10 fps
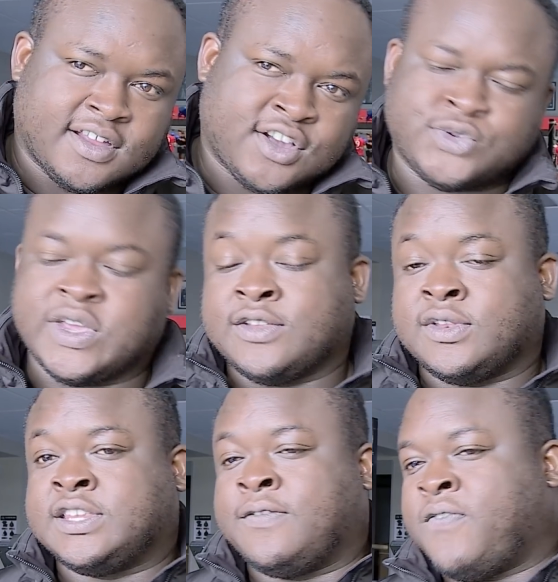because we
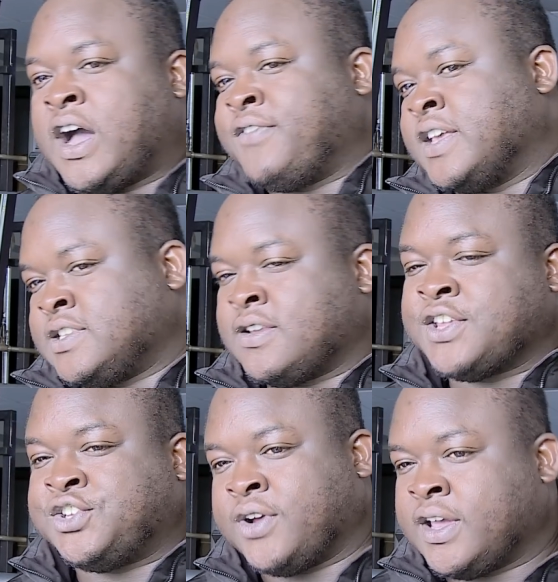did 5 years in
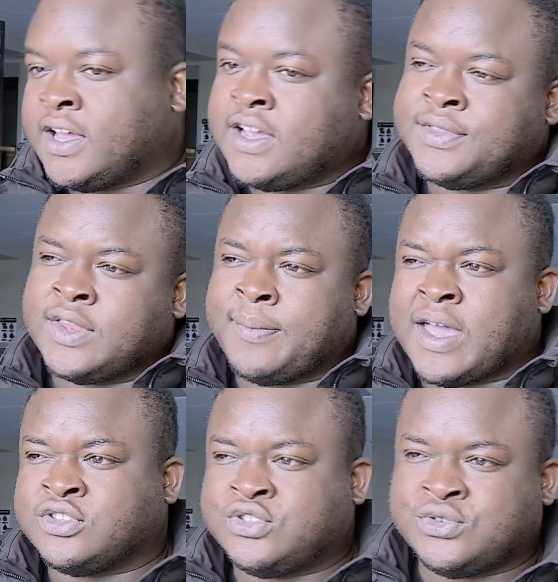Nigeria and then
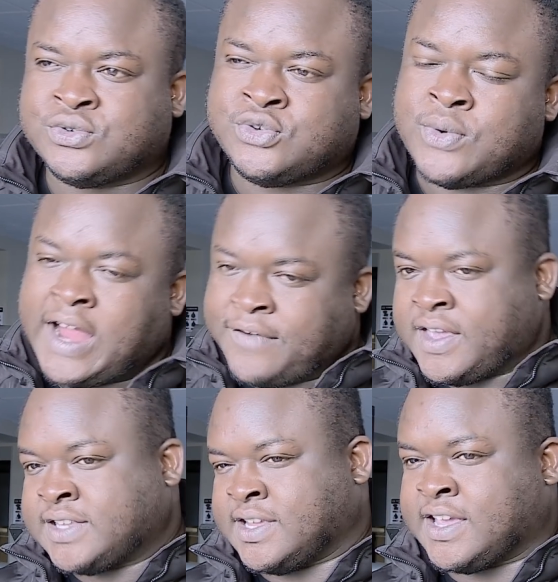about 2.5
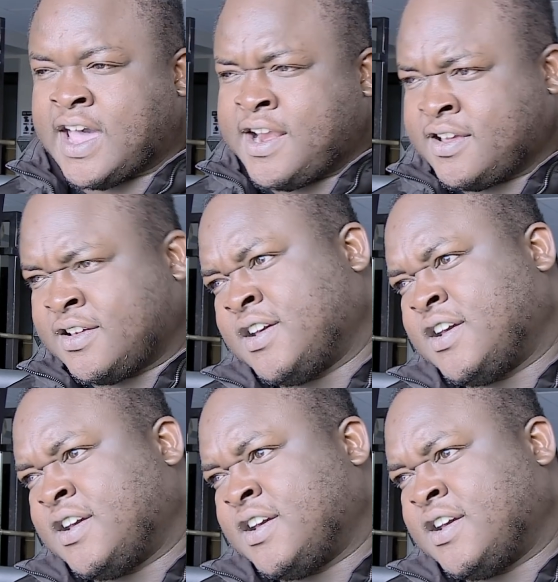years in Ghana.